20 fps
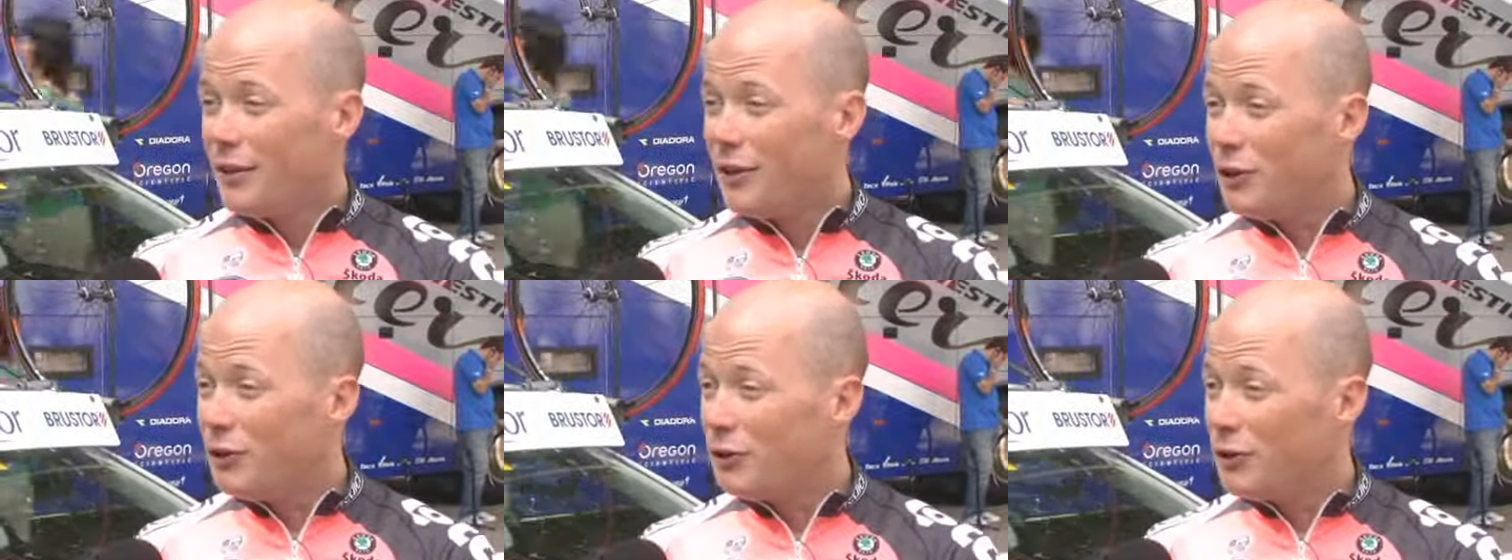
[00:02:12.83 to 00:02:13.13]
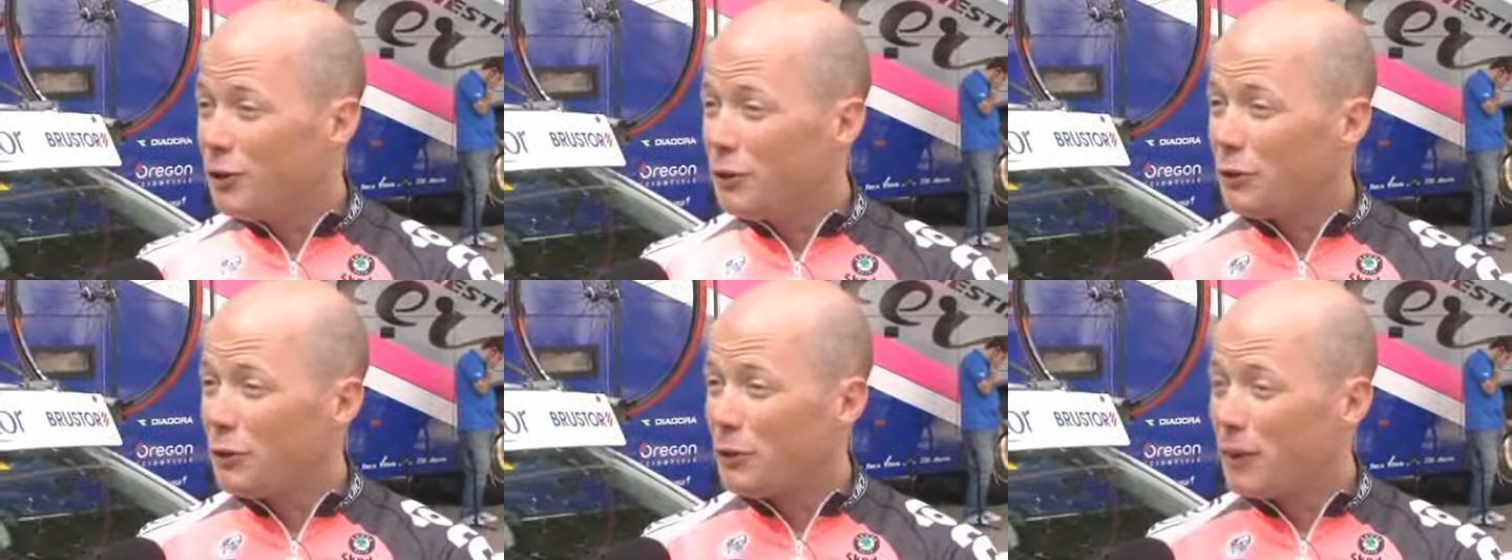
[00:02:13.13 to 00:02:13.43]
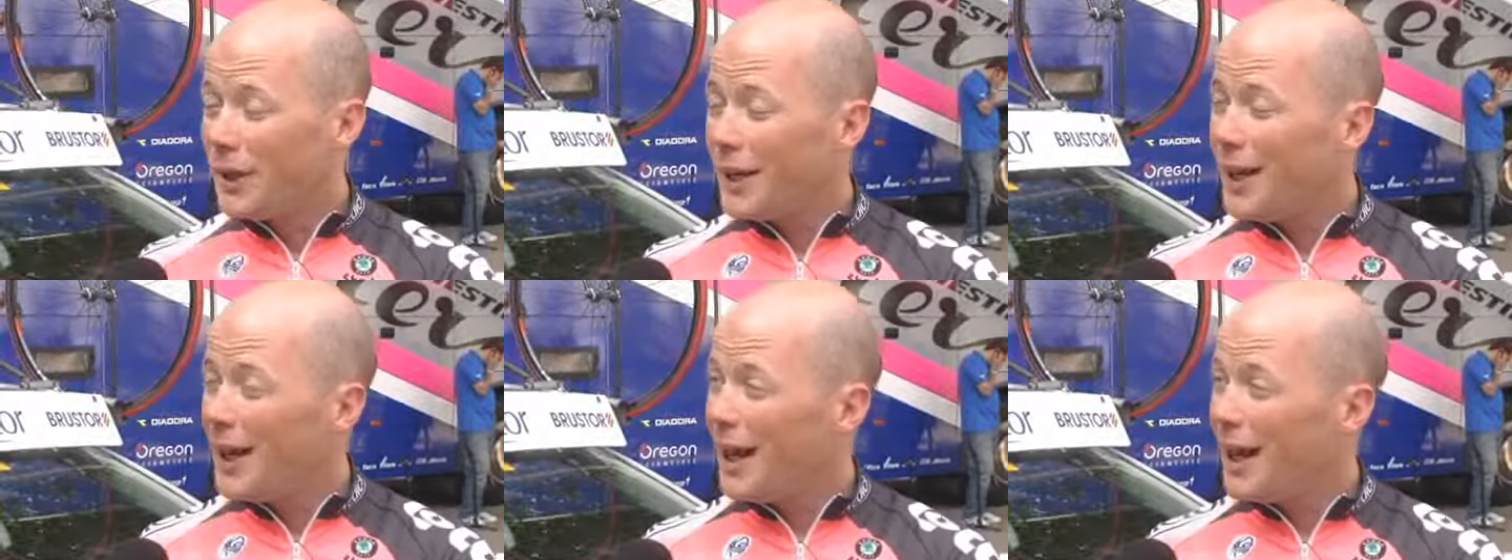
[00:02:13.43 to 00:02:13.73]
do two,
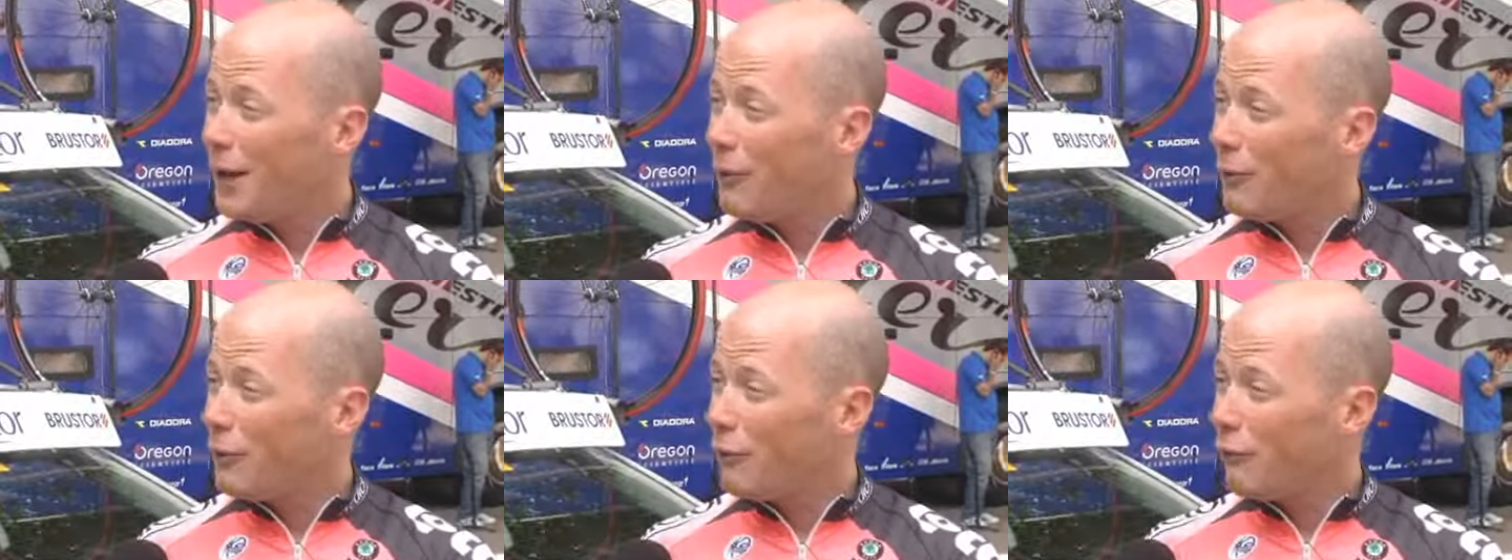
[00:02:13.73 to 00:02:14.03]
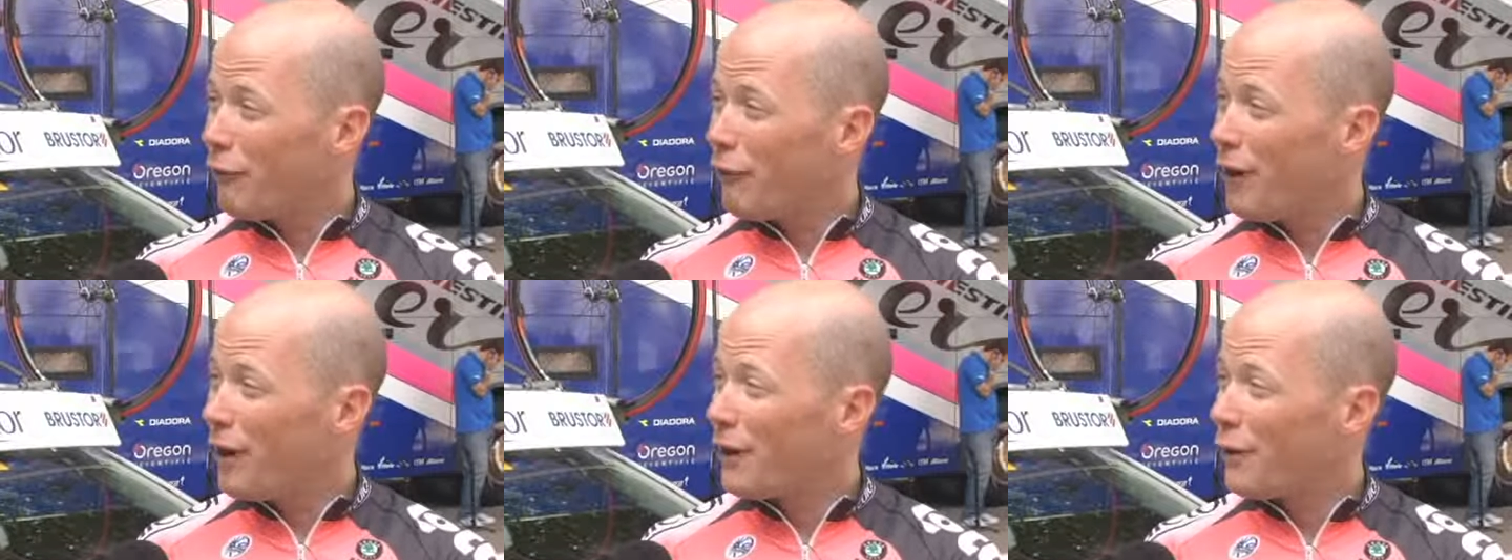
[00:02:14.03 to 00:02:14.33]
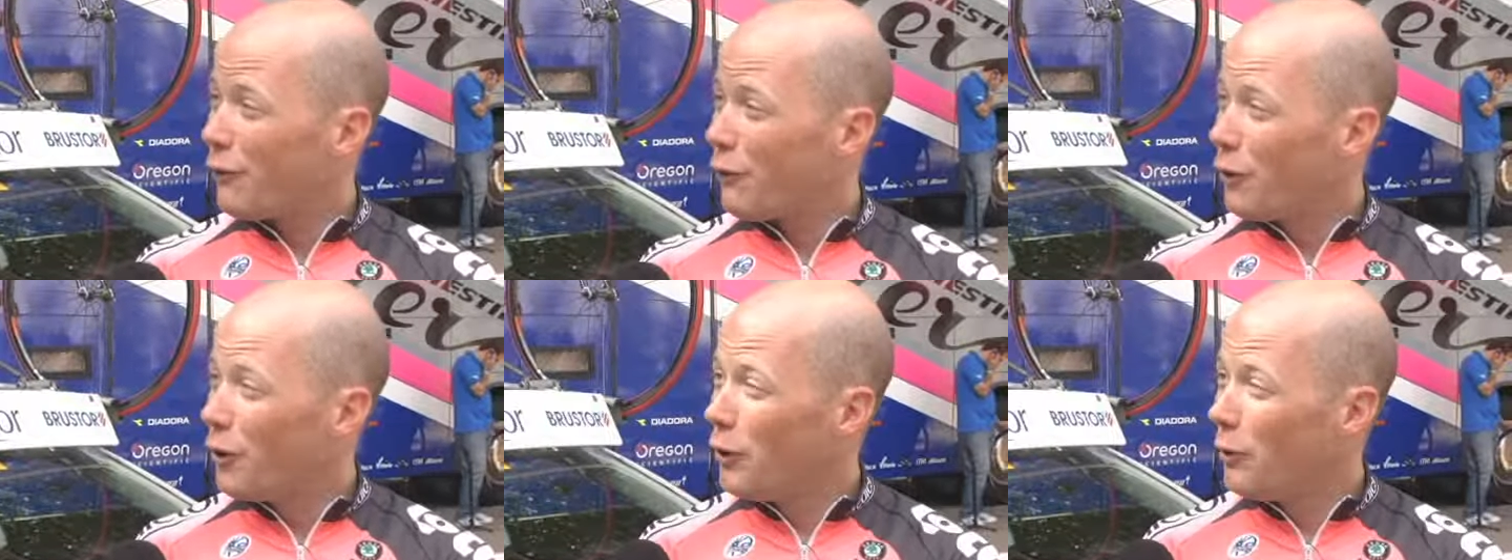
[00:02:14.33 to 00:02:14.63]
three K with the
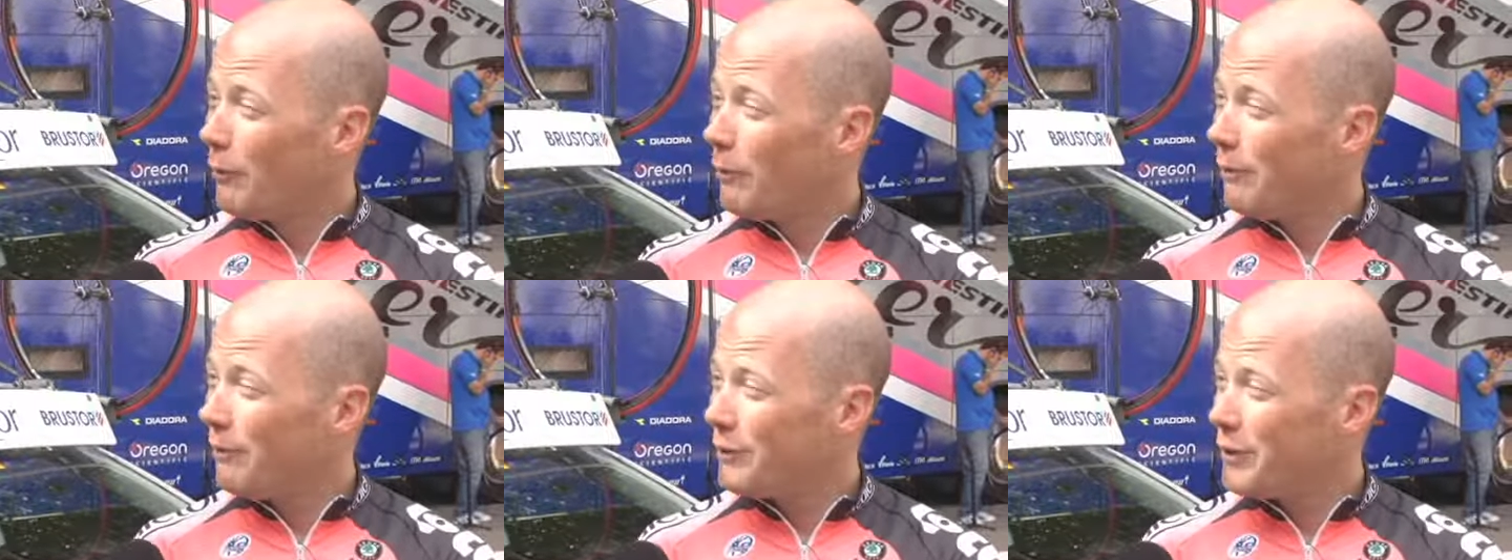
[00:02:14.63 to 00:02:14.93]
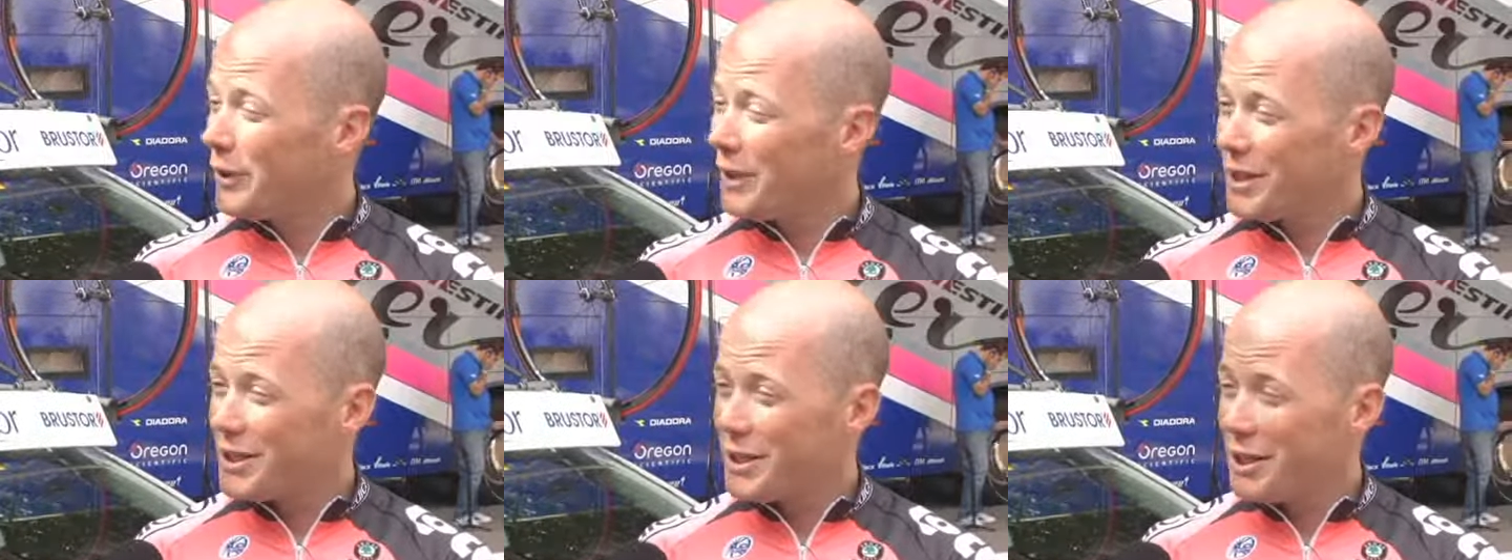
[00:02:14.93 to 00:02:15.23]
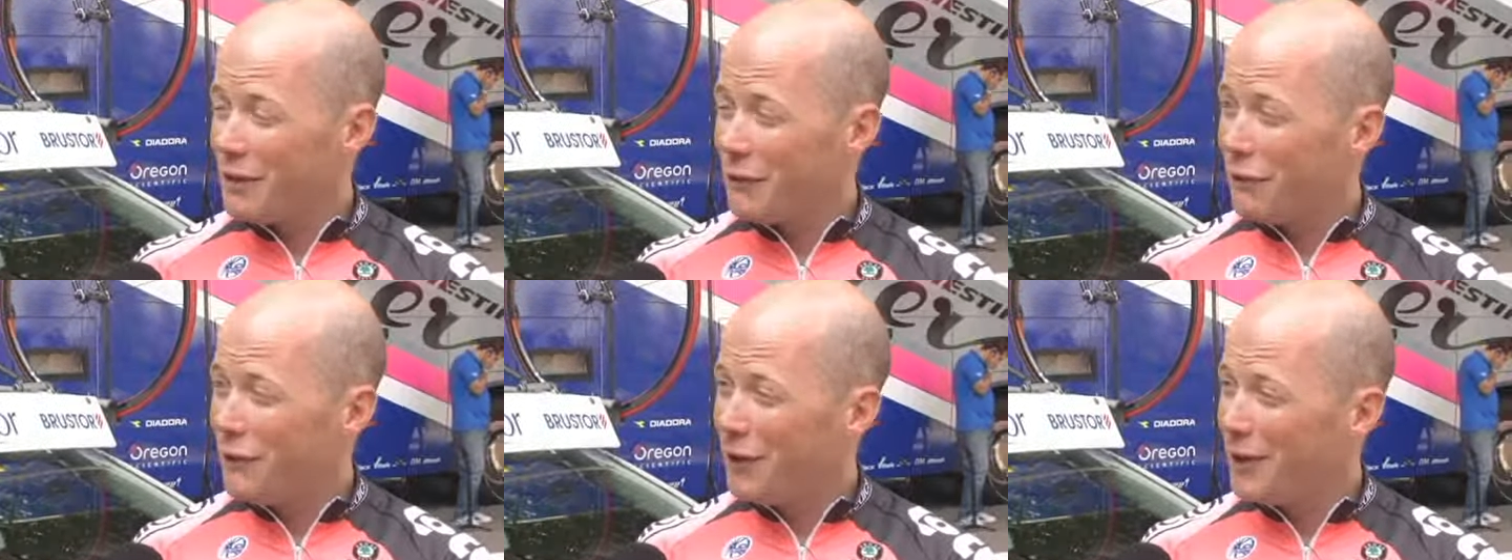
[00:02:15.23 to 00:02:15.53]
front group until I
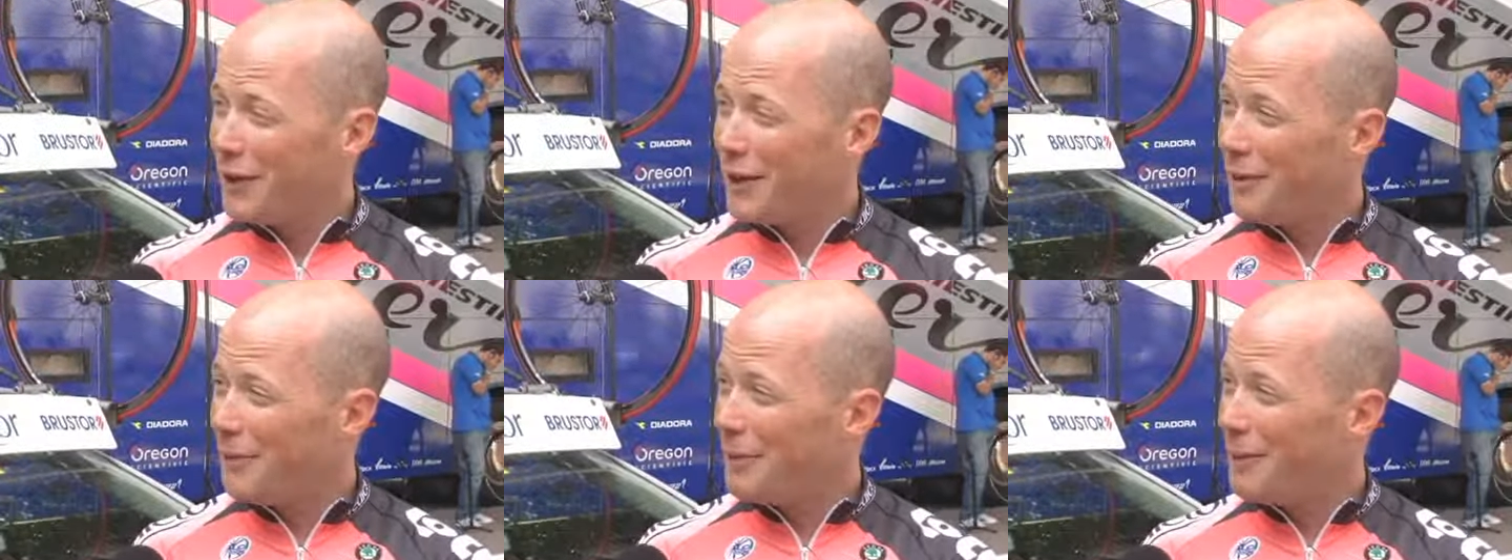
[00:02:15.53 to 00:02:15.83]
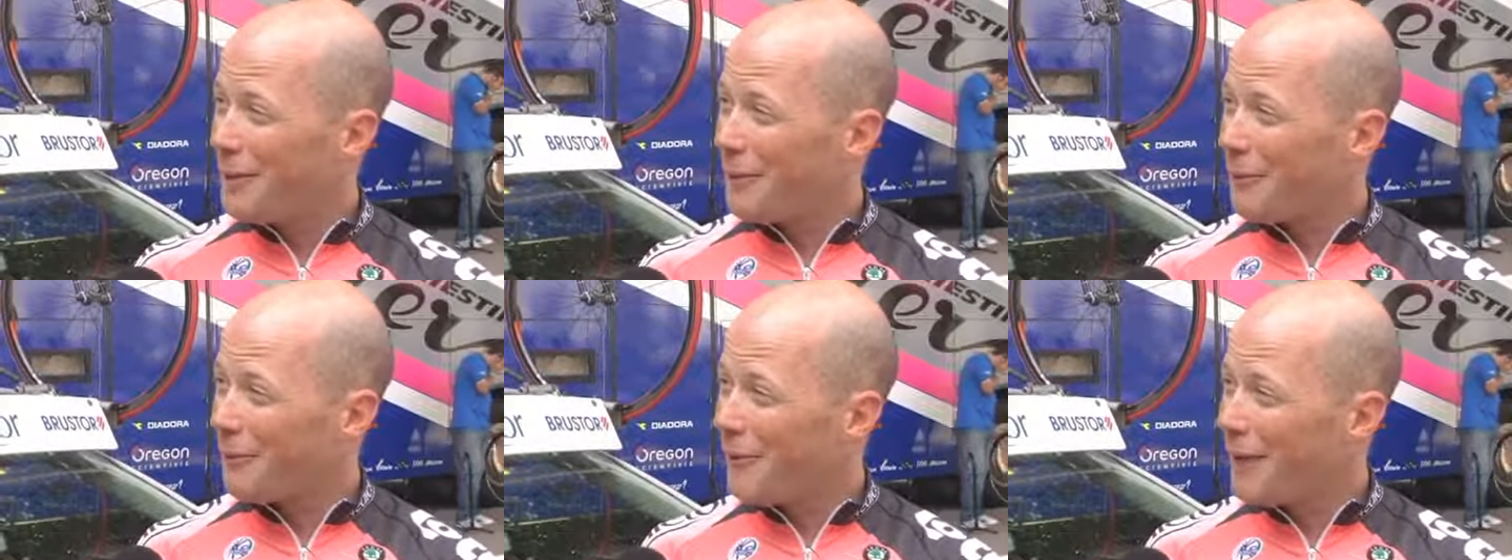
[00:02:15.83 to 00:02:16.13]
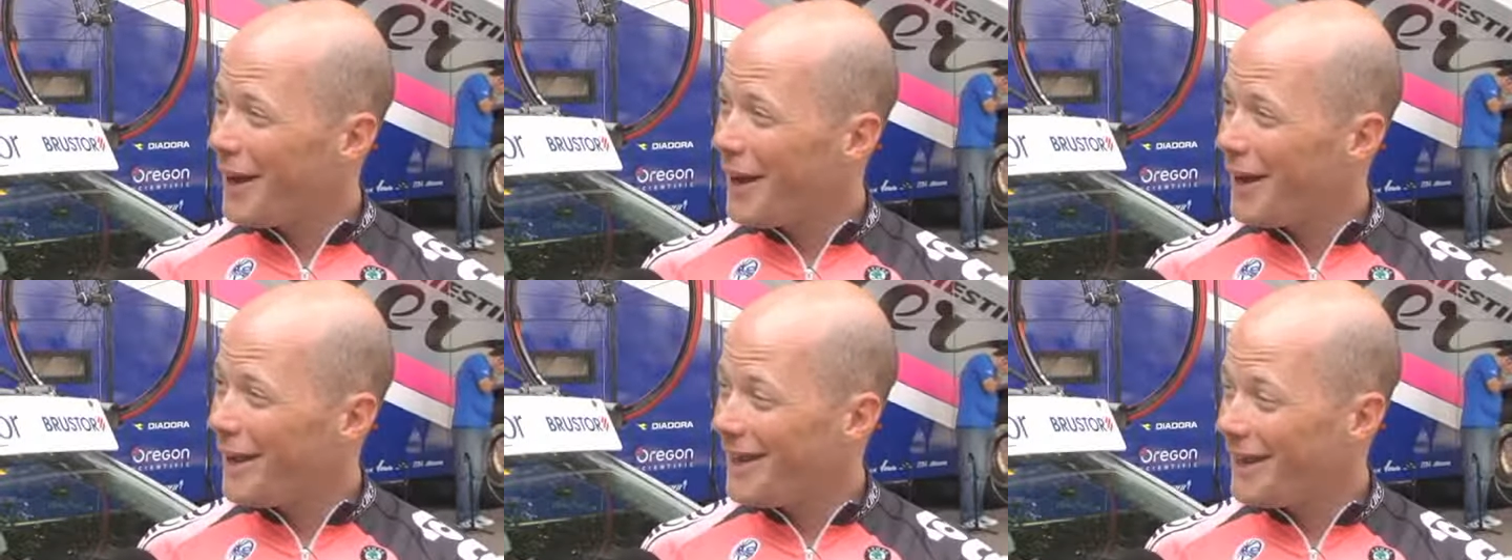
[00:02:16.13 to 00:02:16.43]
start feeling I'm in the
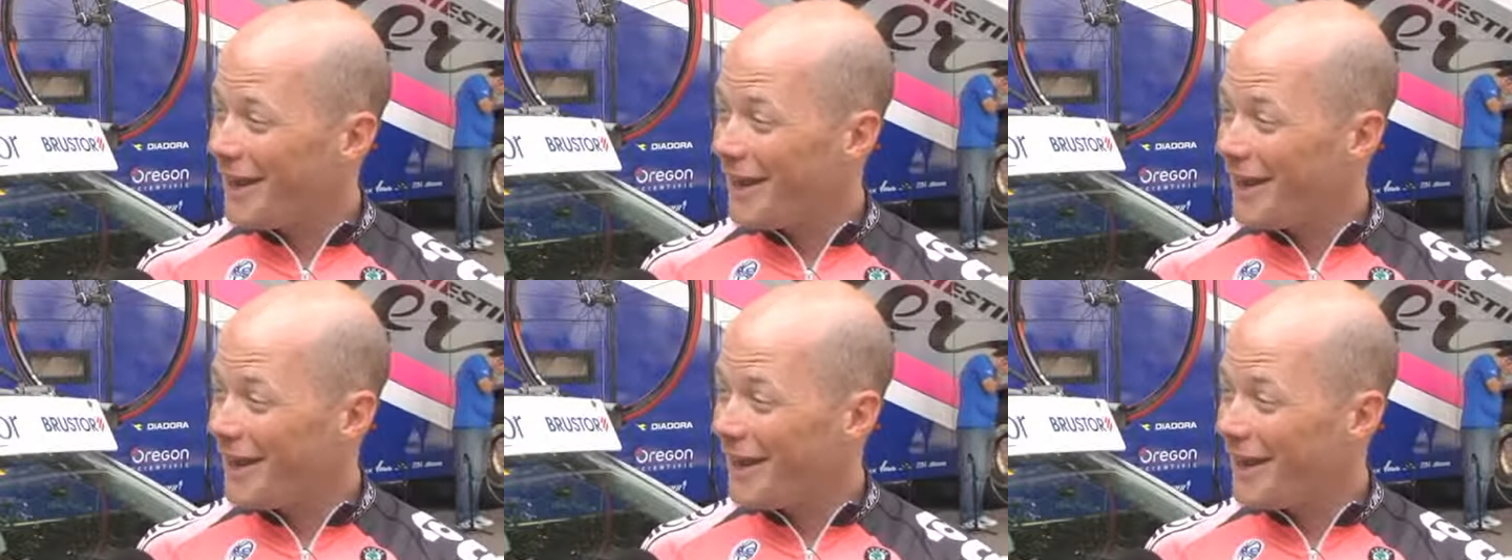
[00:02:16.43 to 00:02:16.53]
red,